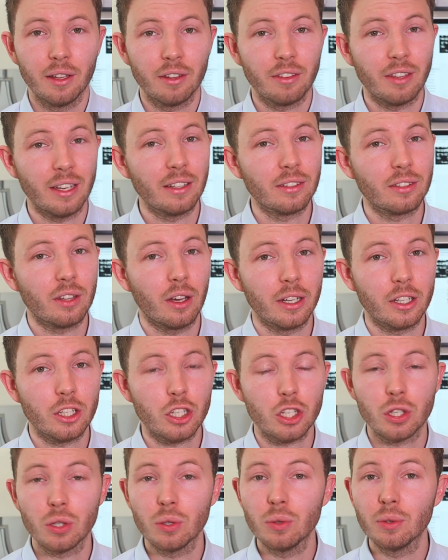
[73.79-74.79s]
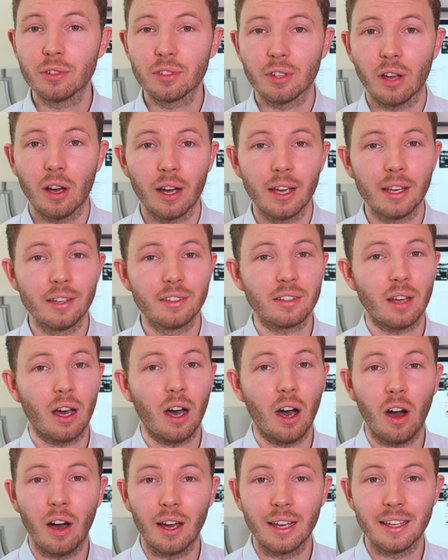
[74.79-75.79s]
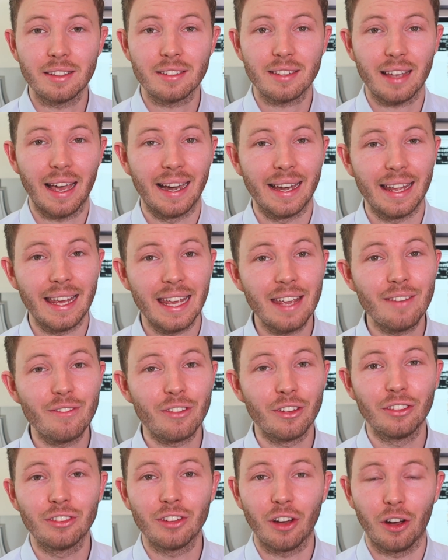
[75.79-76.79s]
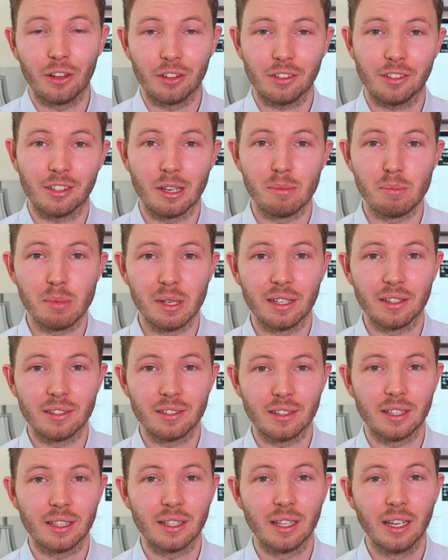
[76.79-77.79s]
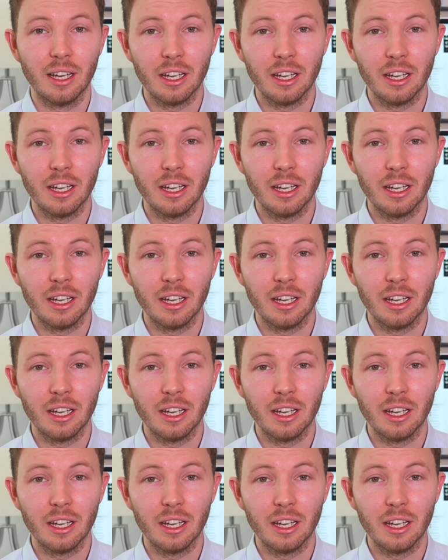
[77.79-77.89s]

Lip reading: Things like shoe size, height, and even dancing ability.